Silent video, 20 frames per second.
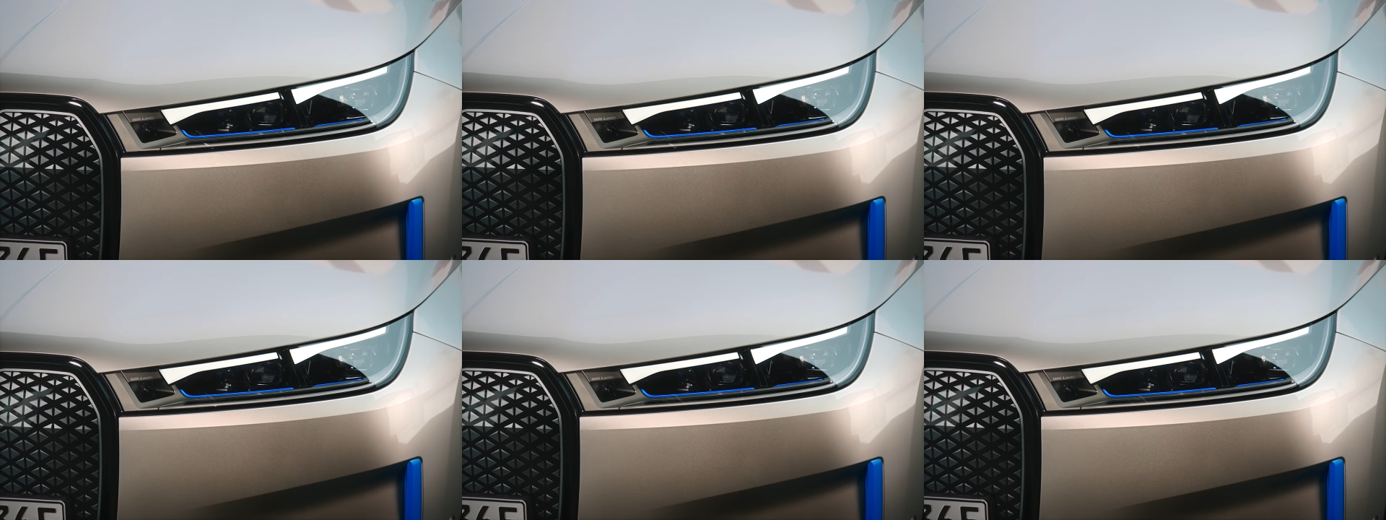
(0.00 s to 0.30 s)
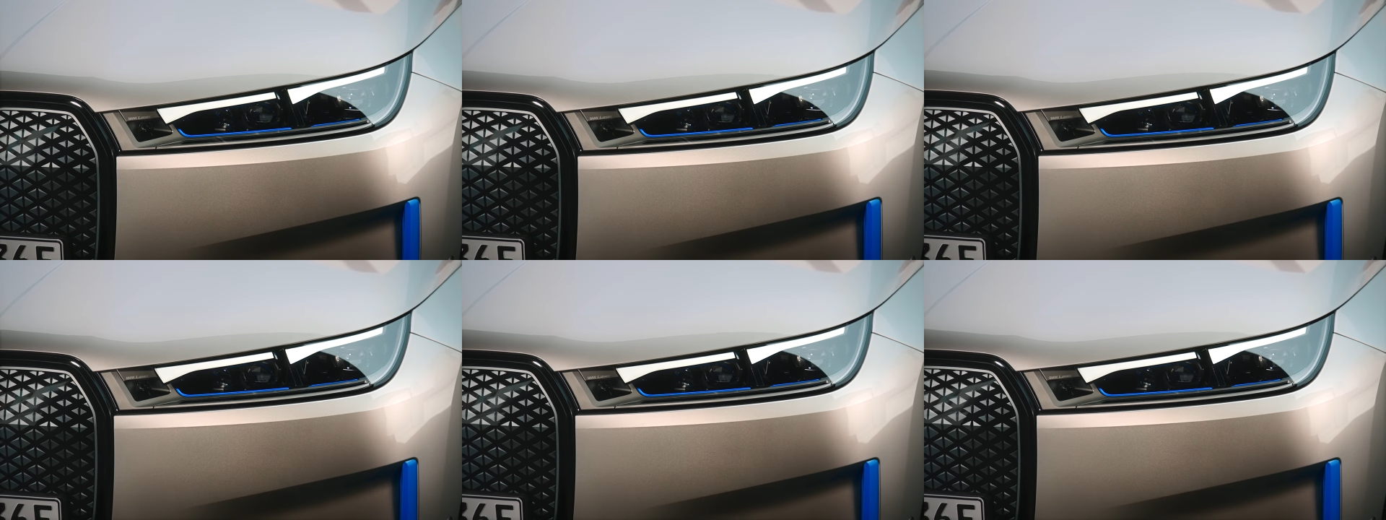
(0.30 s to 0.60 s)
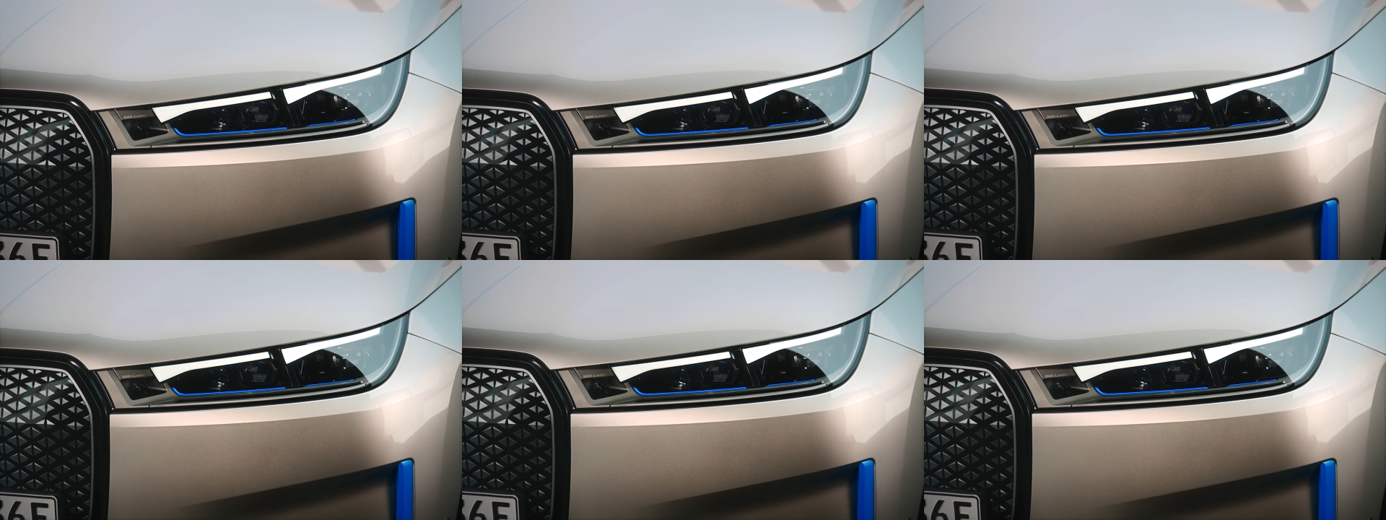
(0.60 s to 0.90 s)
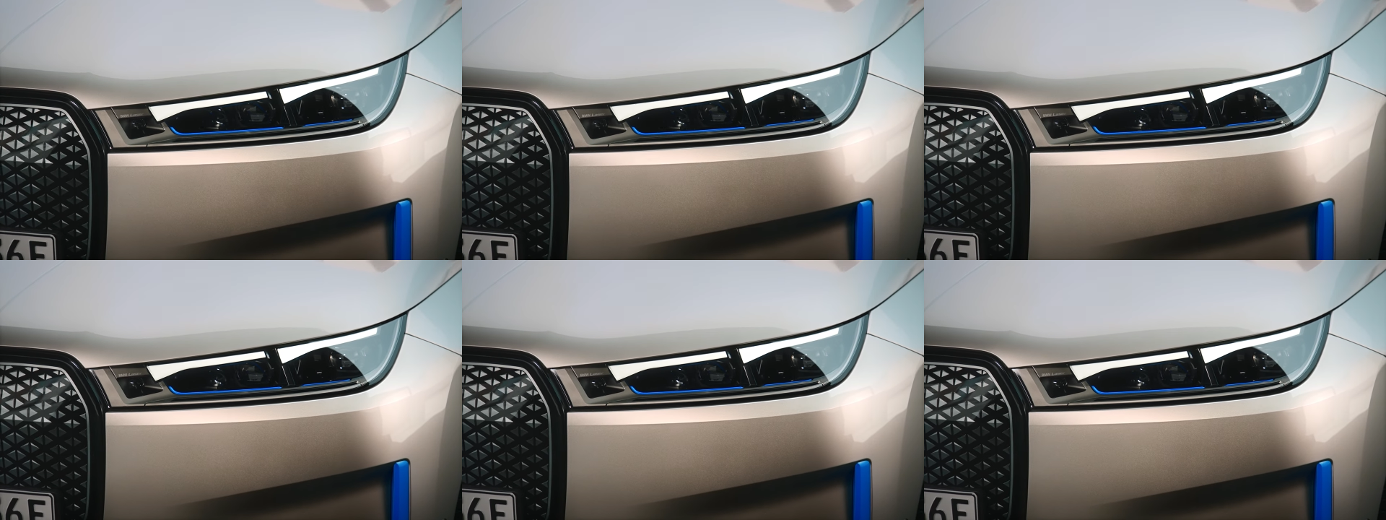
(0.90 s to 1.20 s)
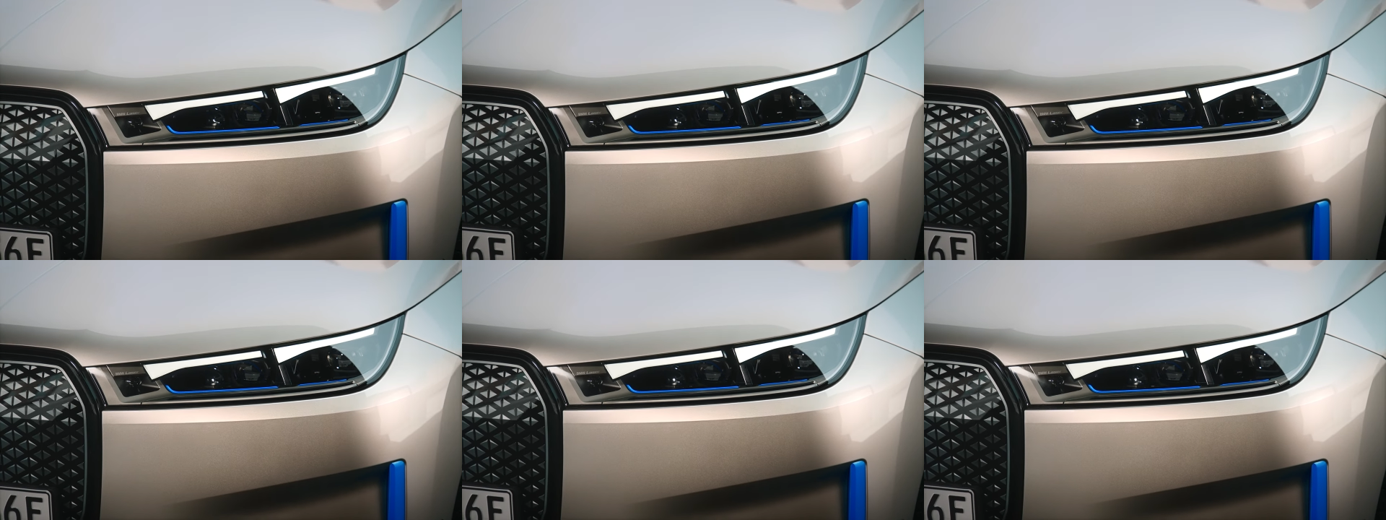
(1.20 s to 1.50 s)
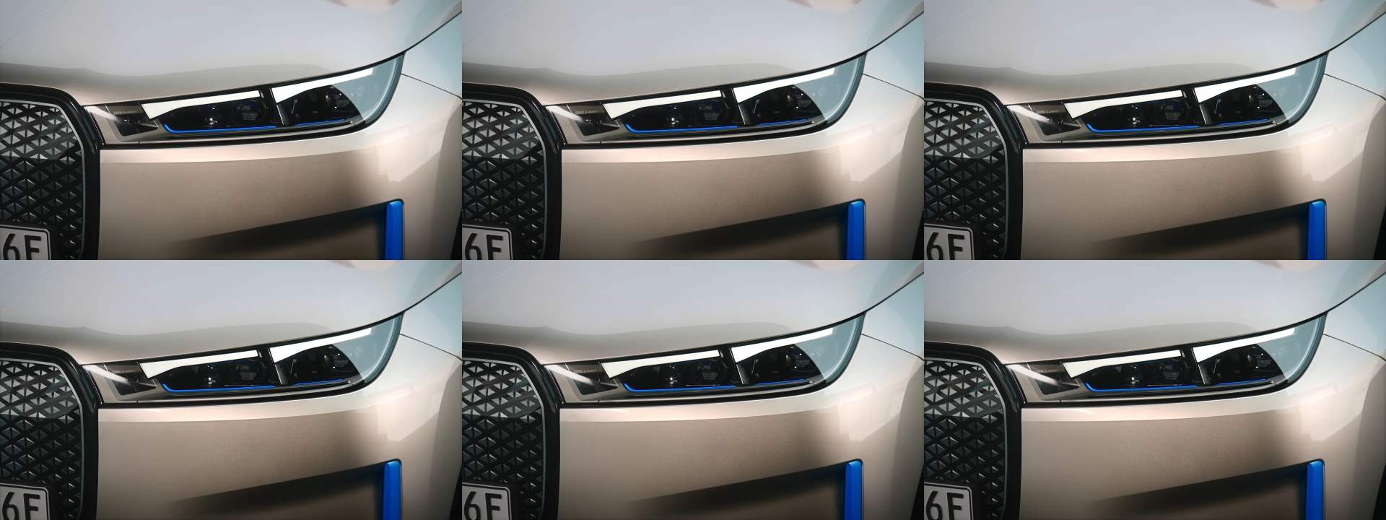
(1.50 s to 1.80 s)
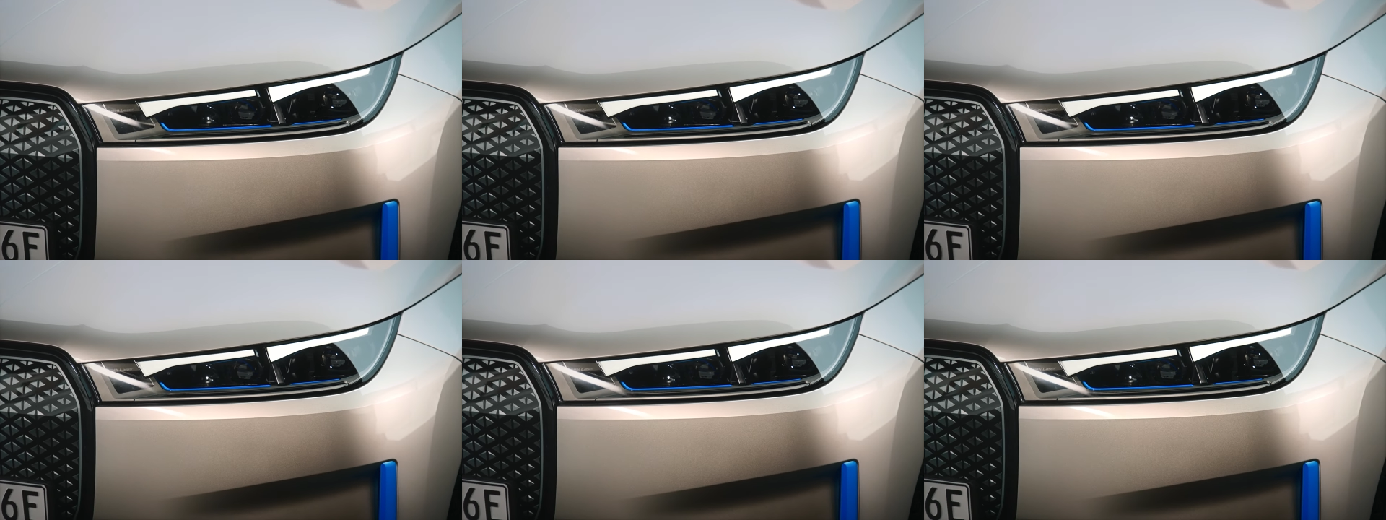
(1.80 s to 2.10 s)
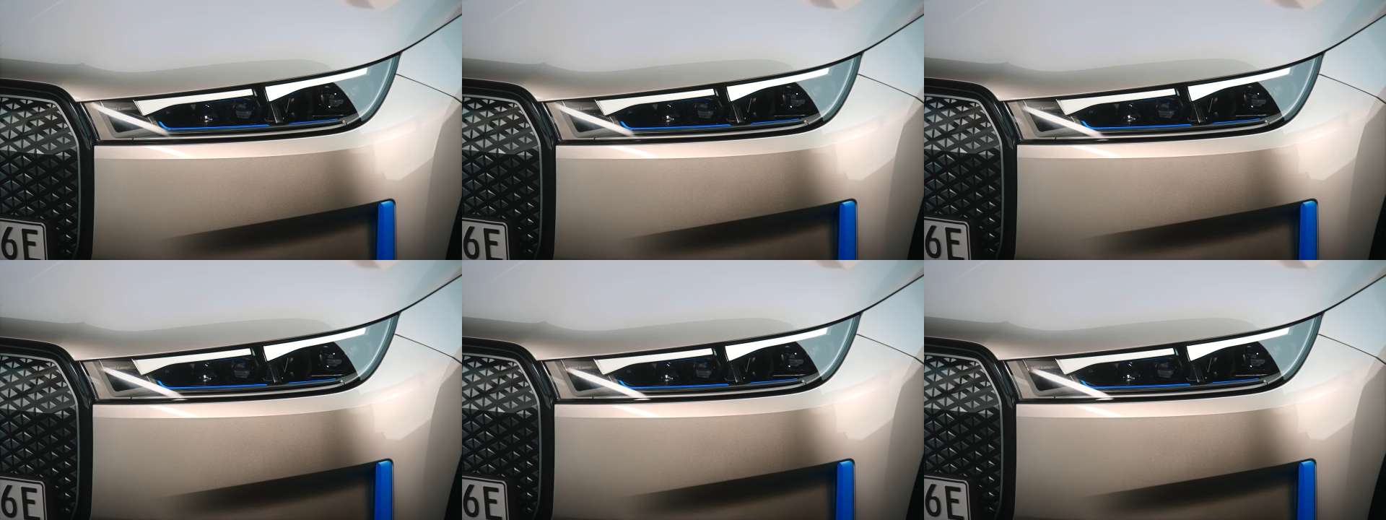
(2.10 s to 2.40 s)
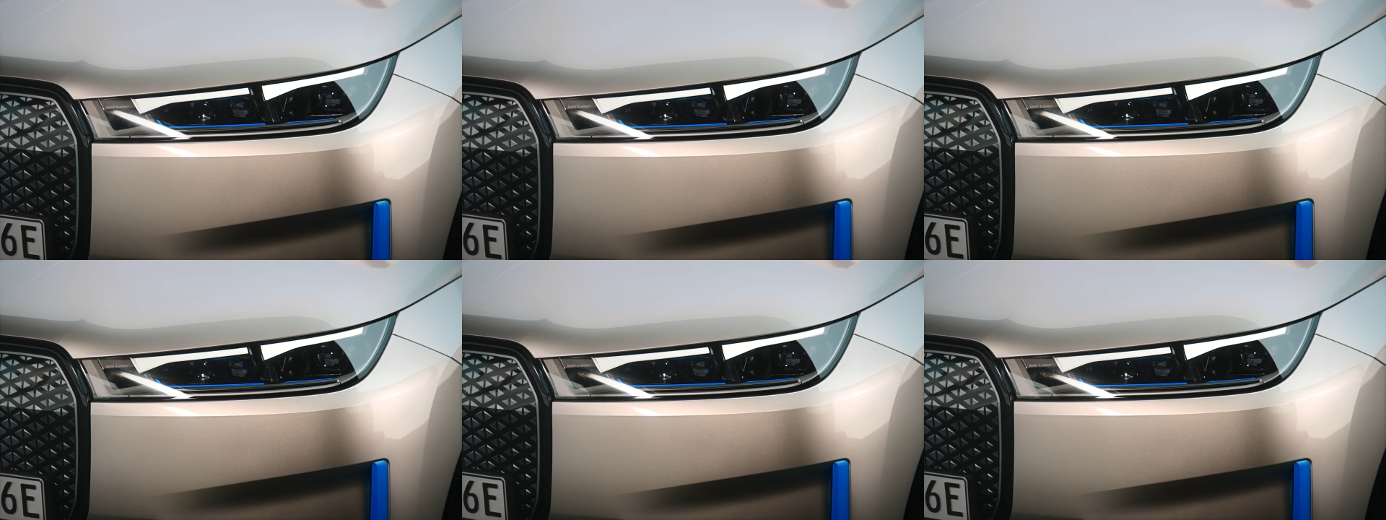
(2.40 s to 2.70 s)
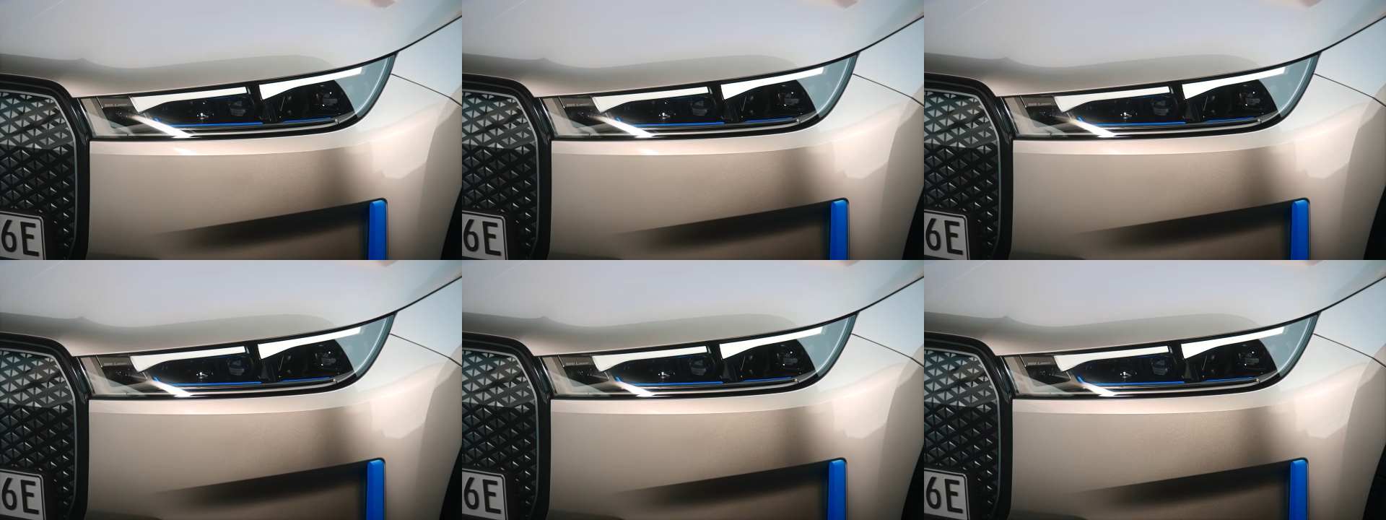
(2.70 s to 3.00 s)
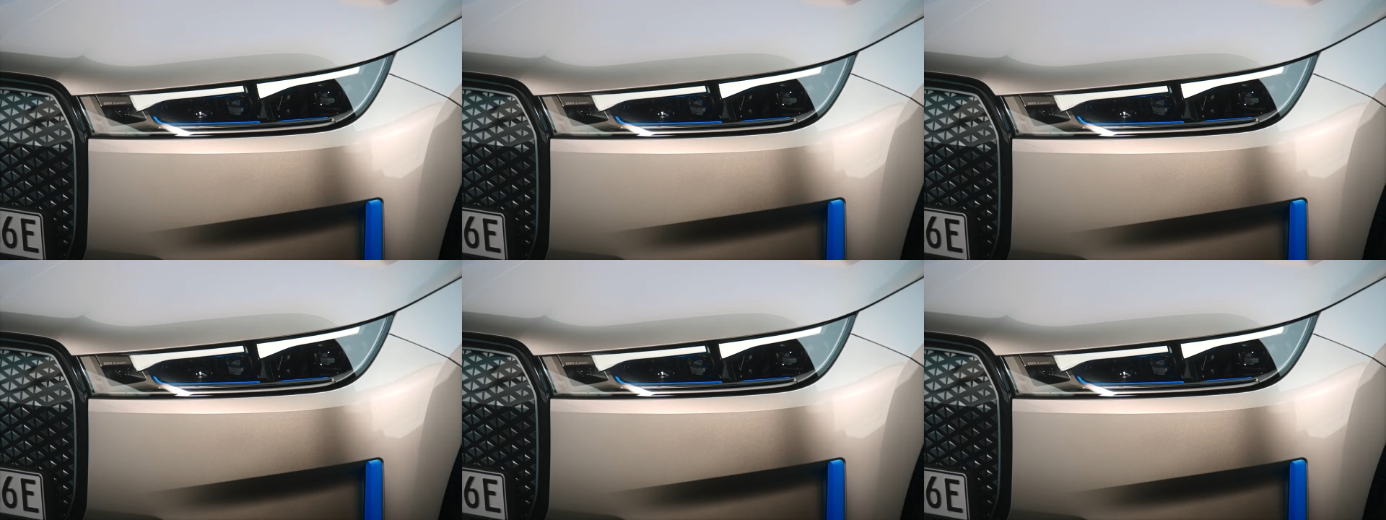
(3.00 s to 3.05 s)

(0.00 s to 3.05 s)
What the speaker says: (no speaker visible)